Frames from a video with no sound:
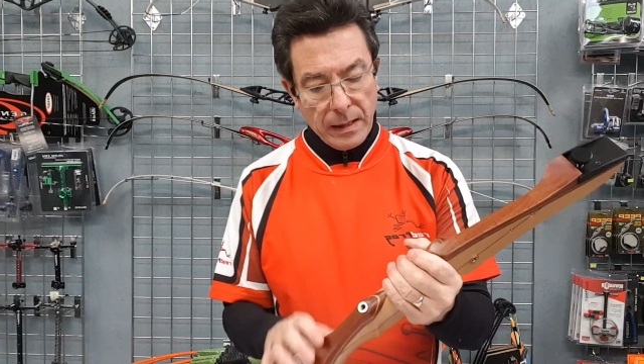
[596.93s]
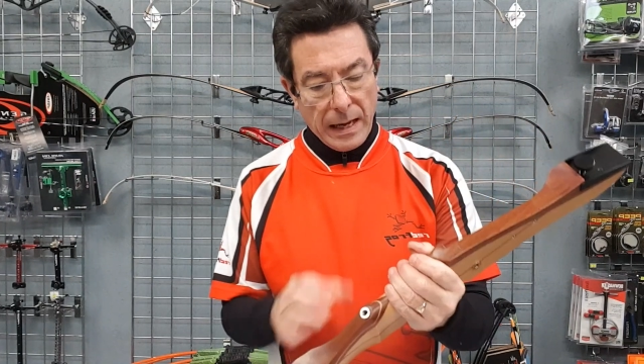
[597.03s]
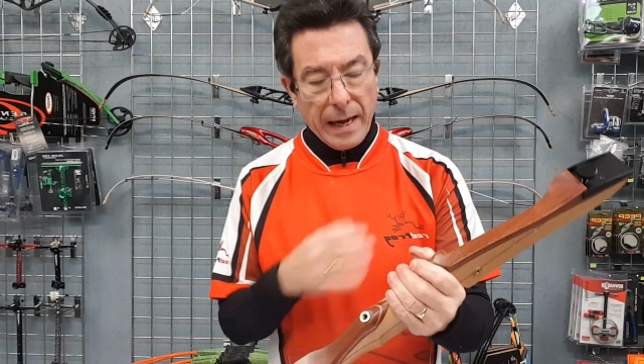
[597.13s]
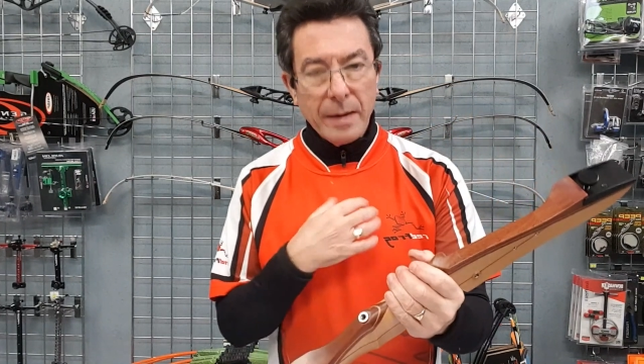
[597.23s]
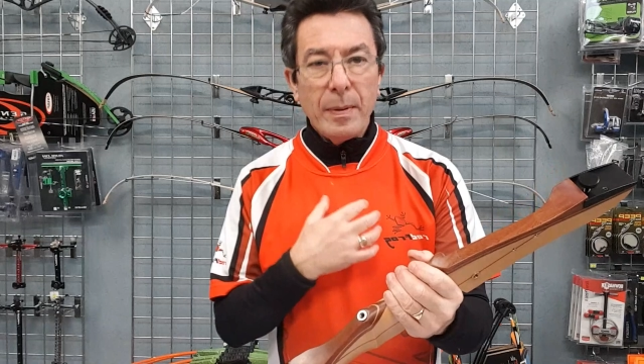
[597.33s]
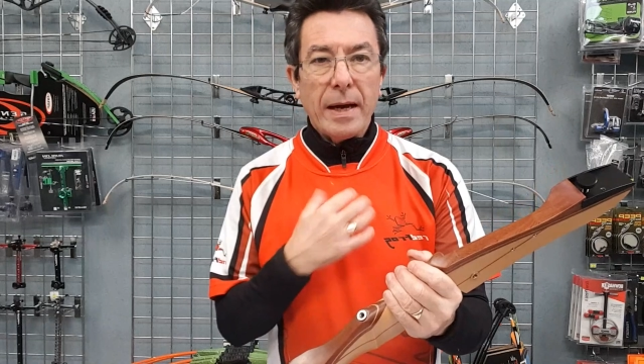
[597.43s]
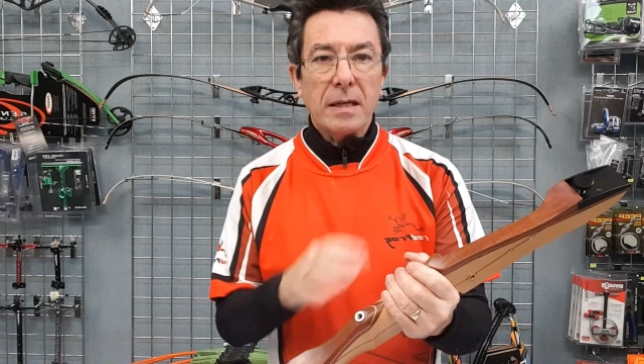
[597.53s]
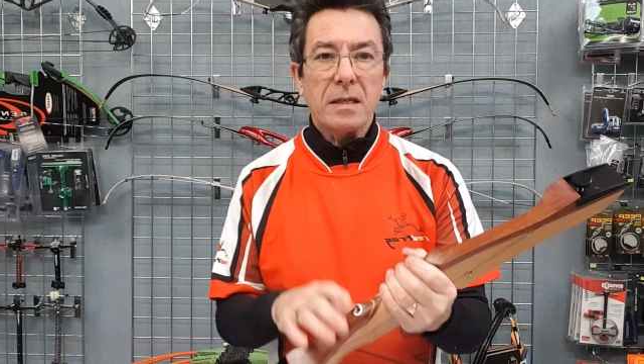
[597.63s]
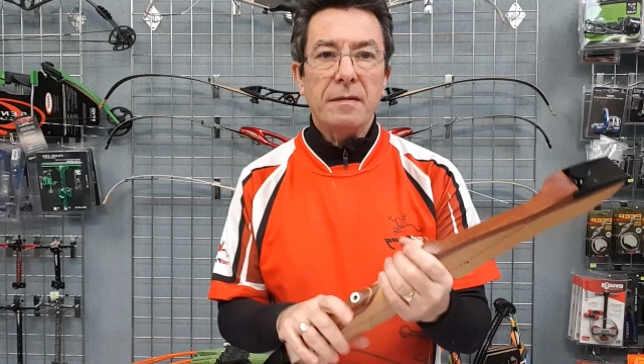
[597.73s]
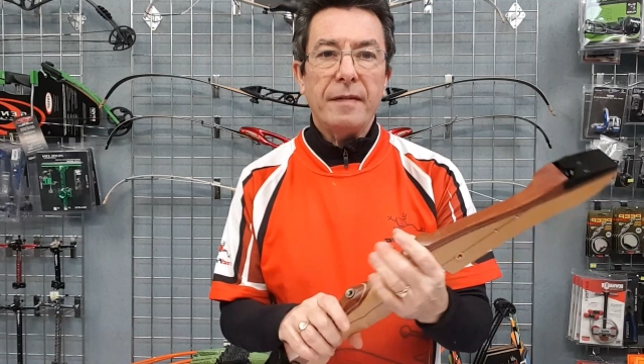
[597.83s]
I
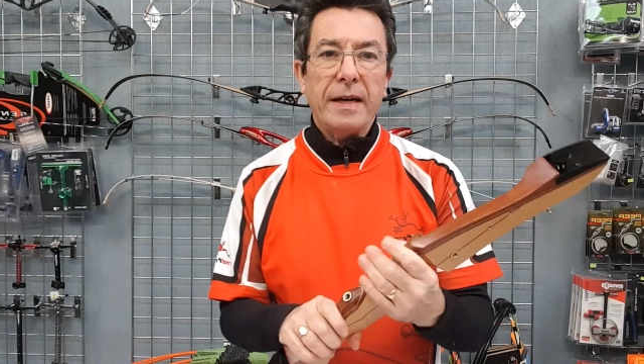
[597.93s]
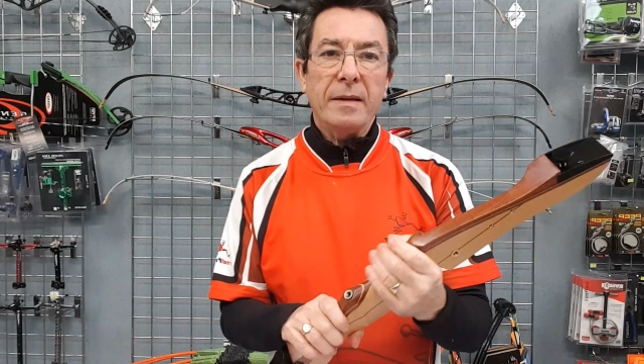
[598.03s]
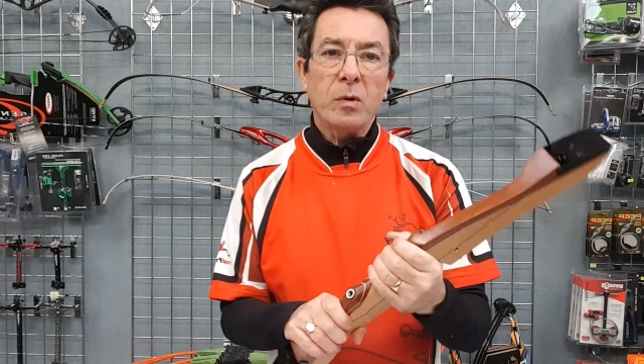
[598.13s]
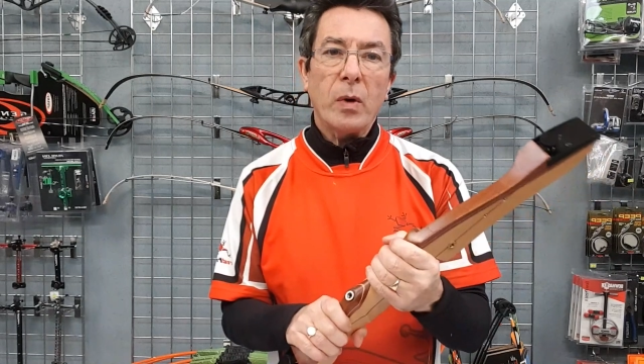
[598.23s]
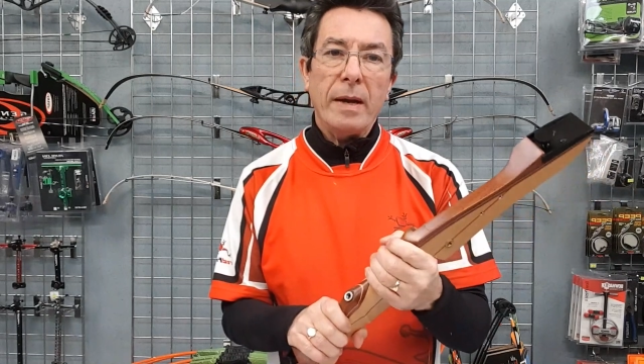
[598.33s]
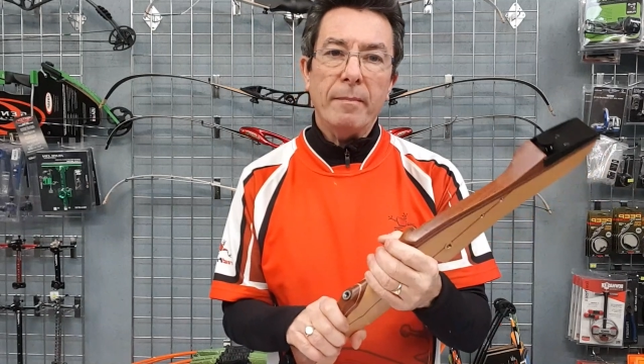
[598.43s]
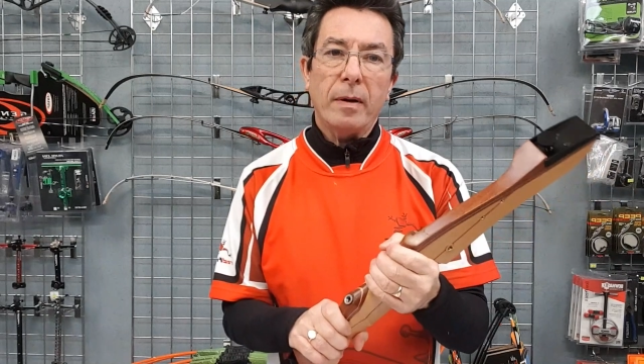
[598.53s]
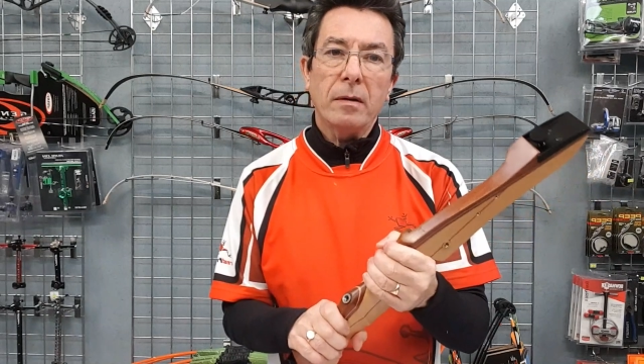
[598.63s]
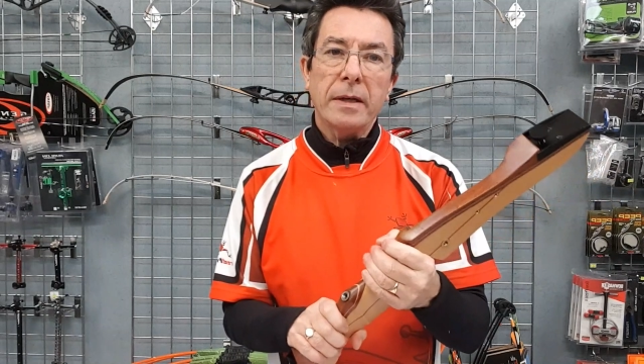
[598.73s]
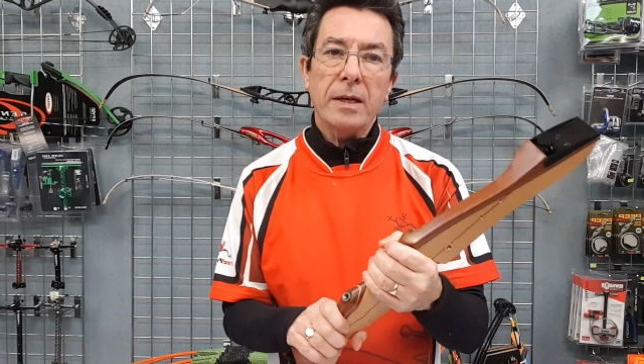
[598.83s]
personally find them quite
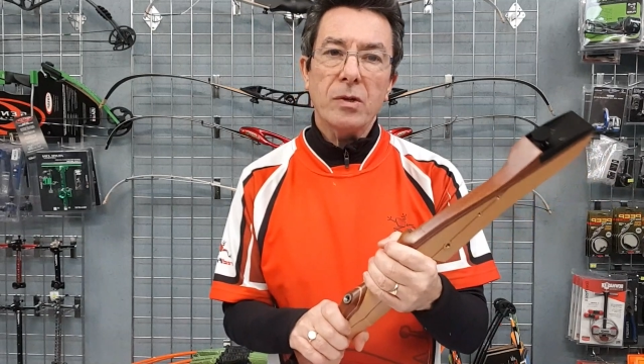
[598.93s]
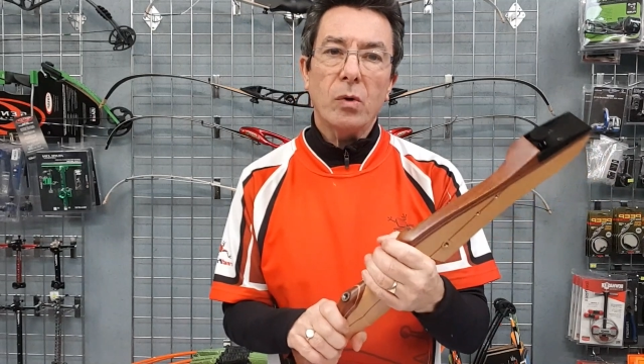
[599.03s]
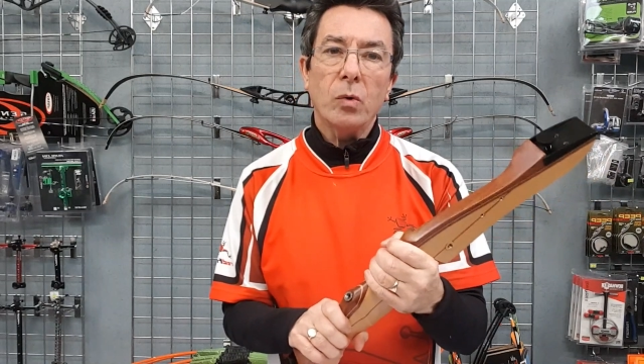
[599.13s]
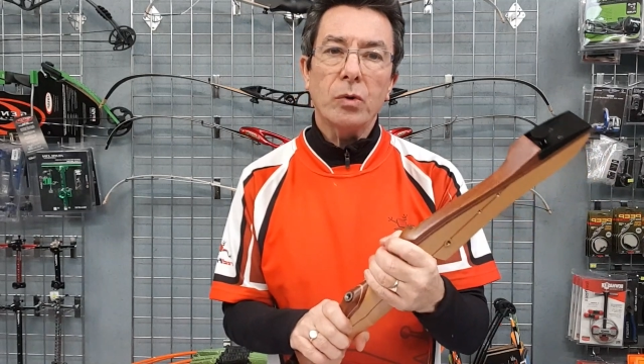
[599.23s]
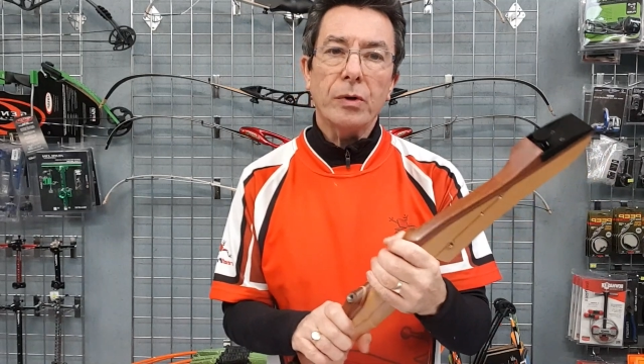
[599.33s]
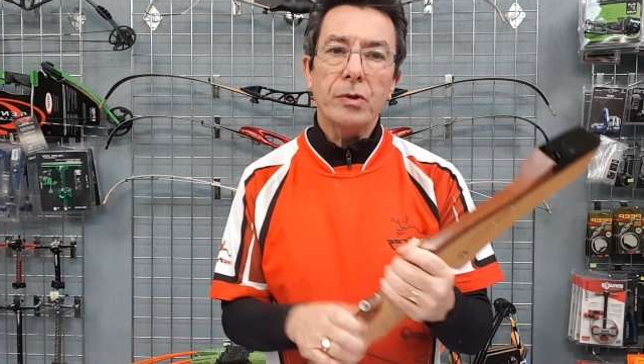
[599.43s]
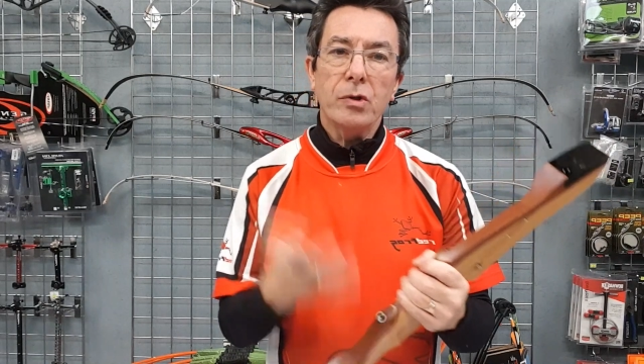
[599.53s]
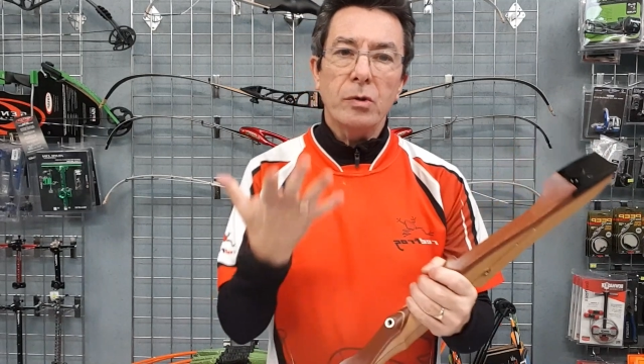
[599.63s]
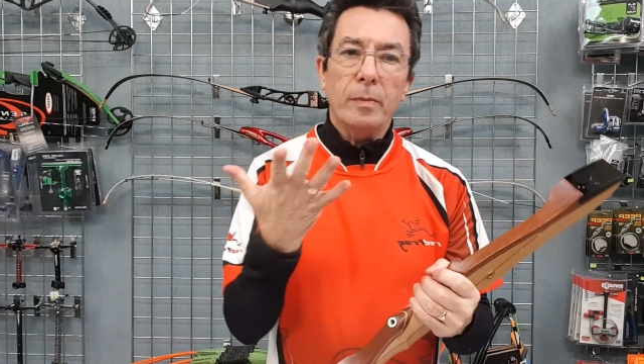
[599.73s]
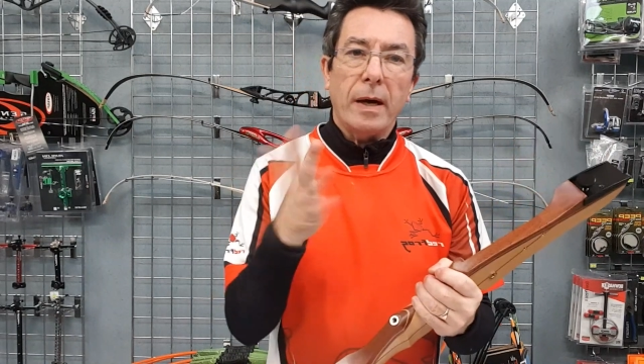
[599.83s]
bulky to hold on
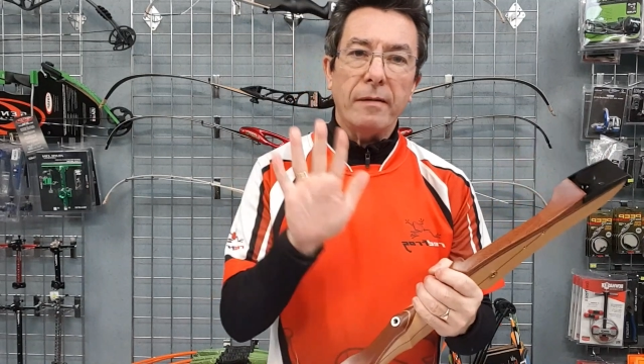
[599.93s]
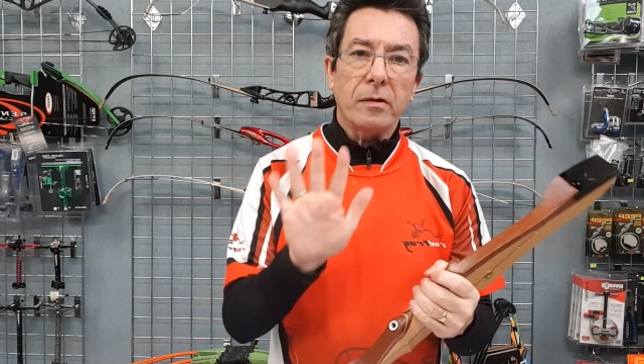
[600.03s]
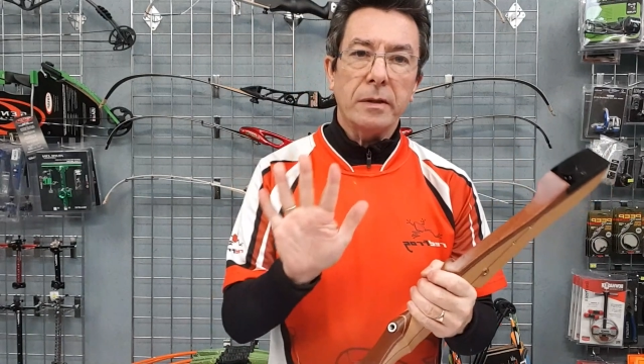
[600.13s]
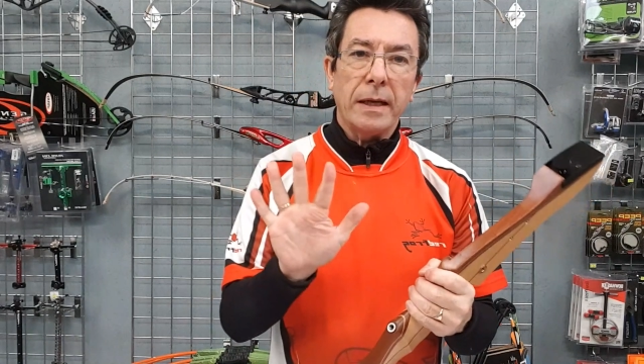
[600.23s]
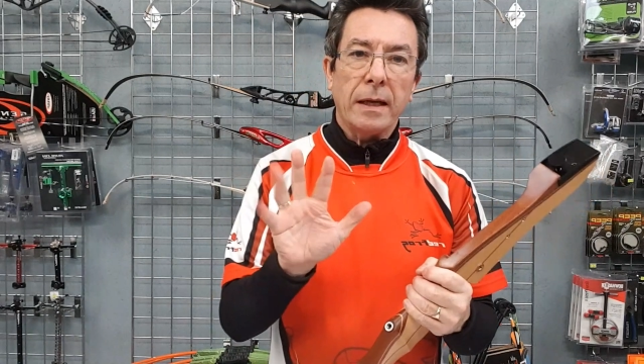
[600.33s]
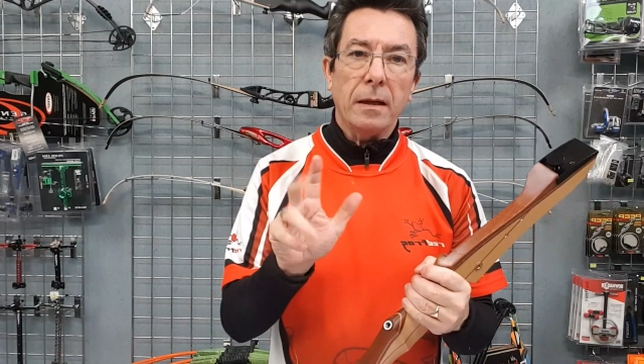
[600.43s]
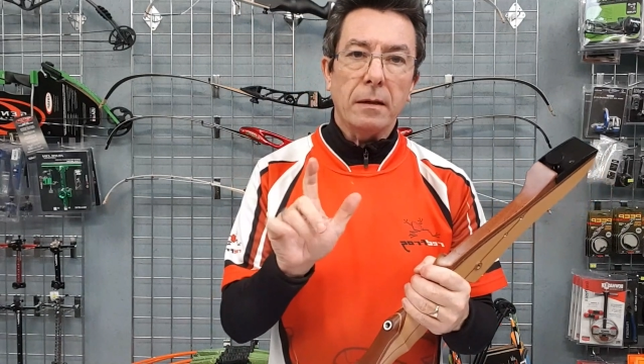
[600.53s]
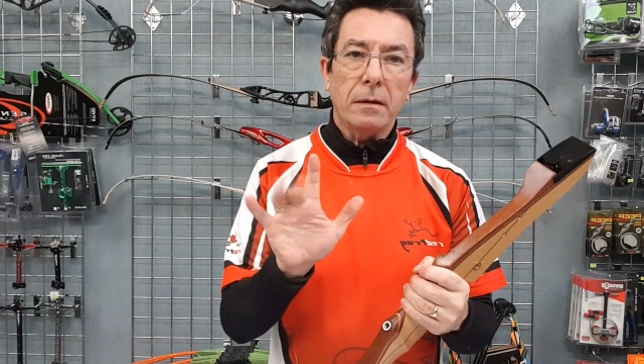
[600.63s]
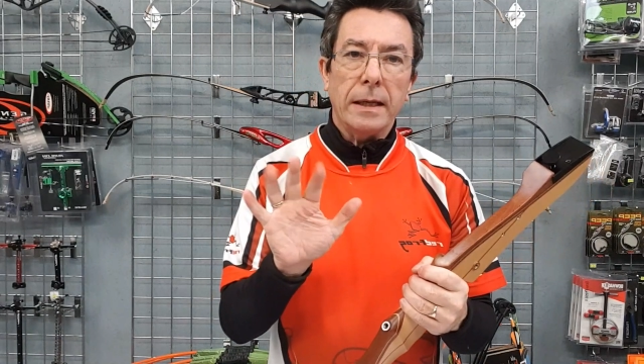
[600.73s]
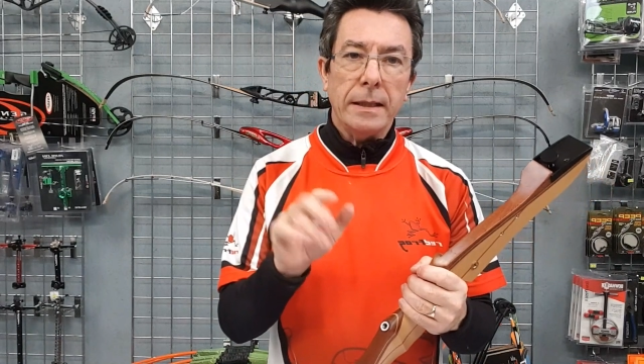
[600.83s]
to, but I've got dinky
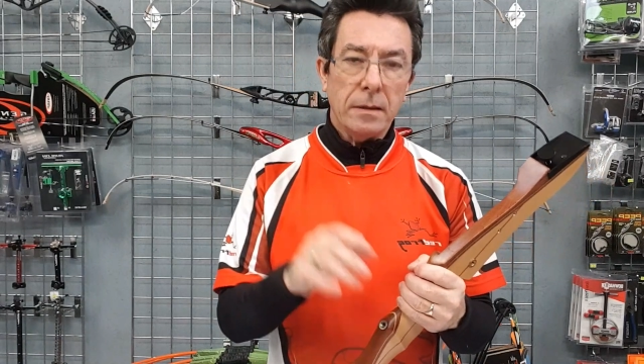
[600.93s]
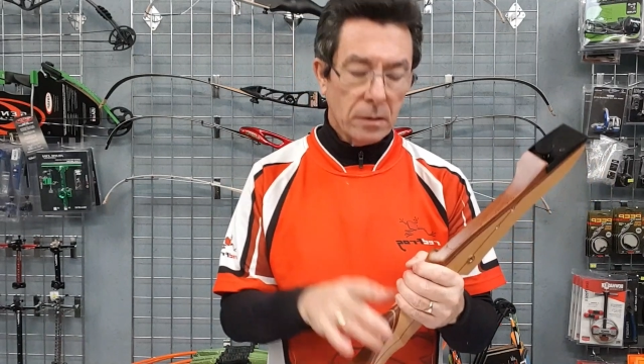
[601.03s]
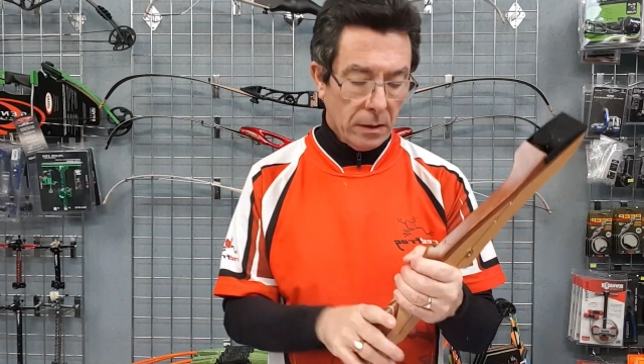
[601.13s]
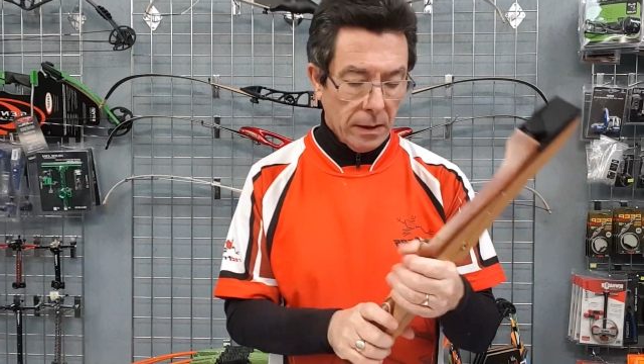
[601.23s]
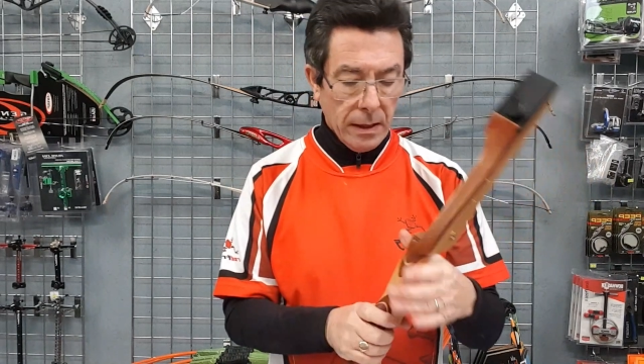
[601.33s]
little hands.